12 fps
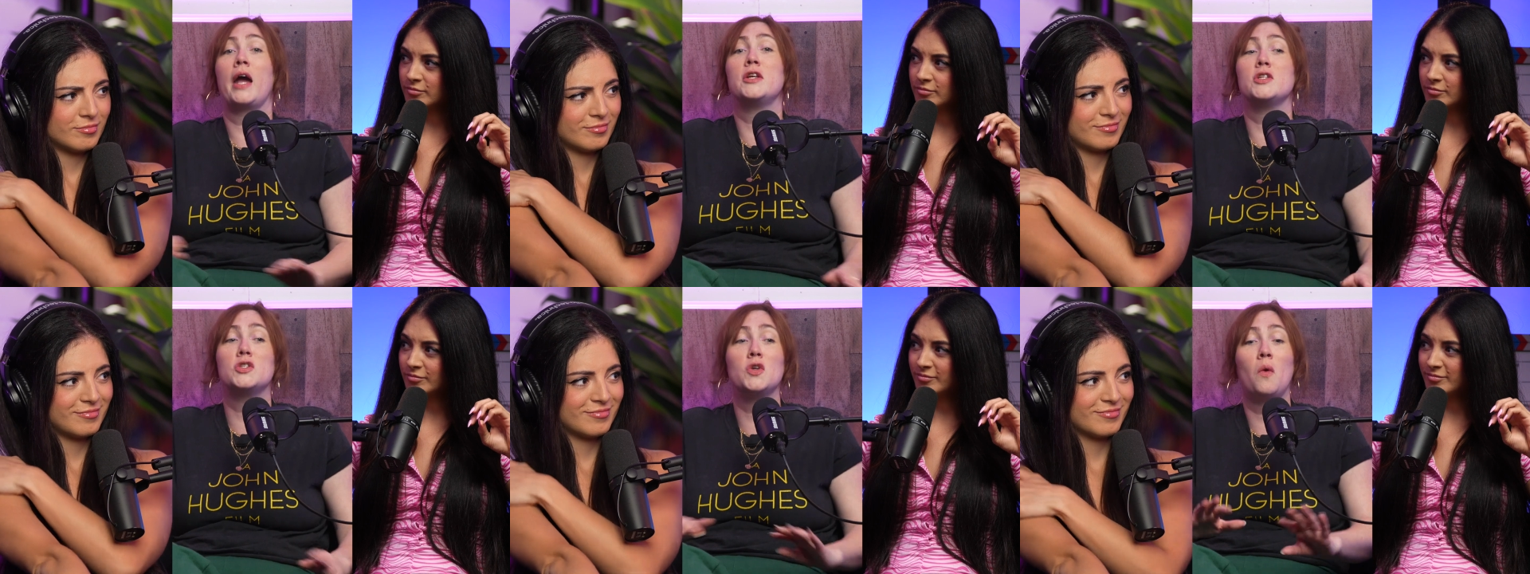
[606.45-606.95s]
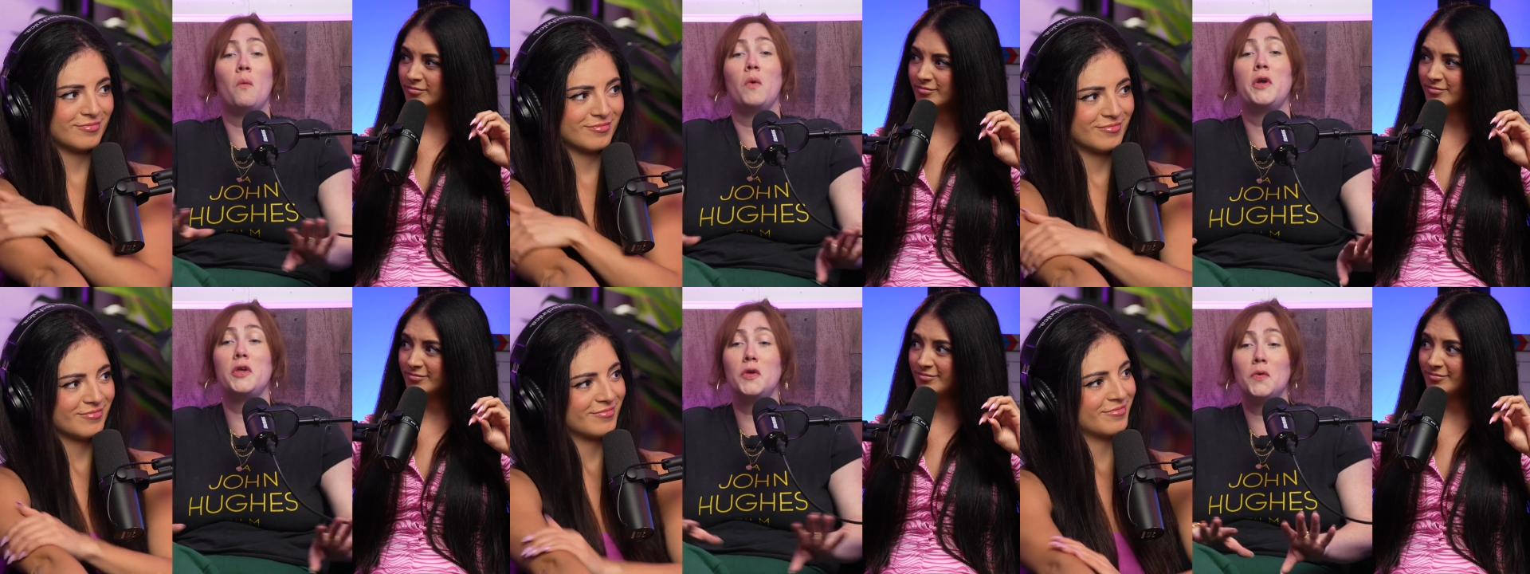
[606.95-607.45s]
Speaker 1: I just don't
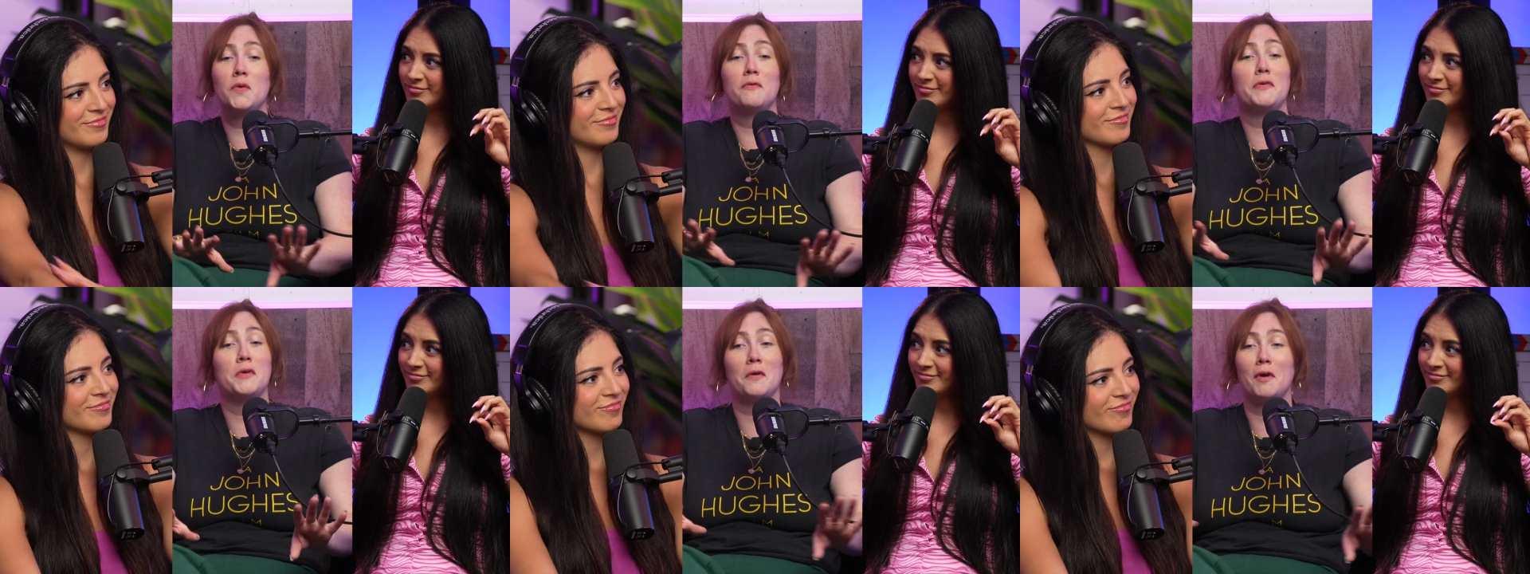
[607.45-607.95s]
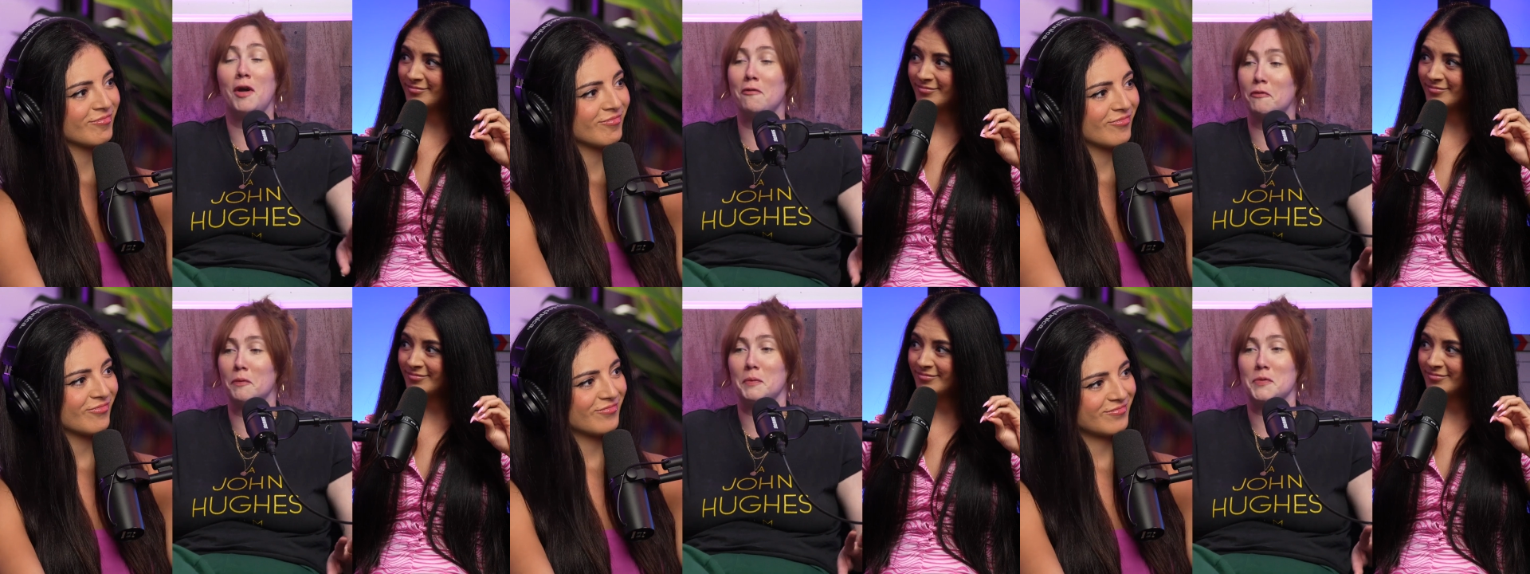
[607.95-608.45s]
want you to feel
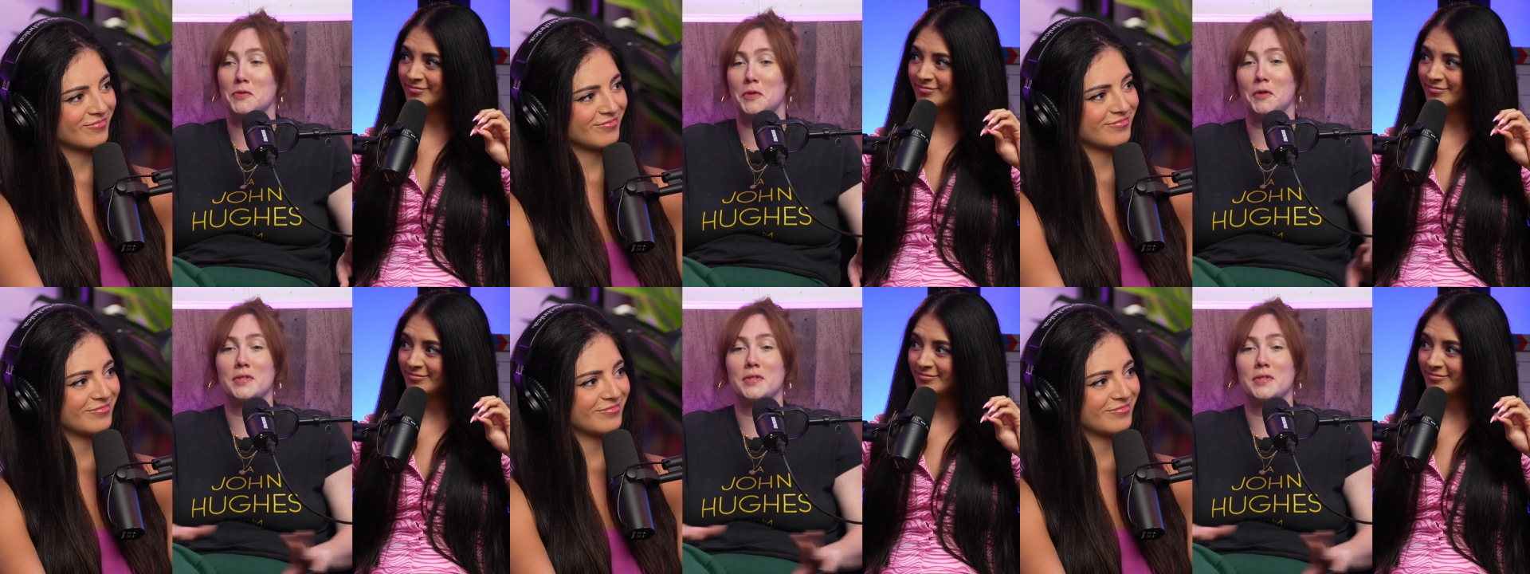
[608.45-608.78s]
uncomfortable, sir.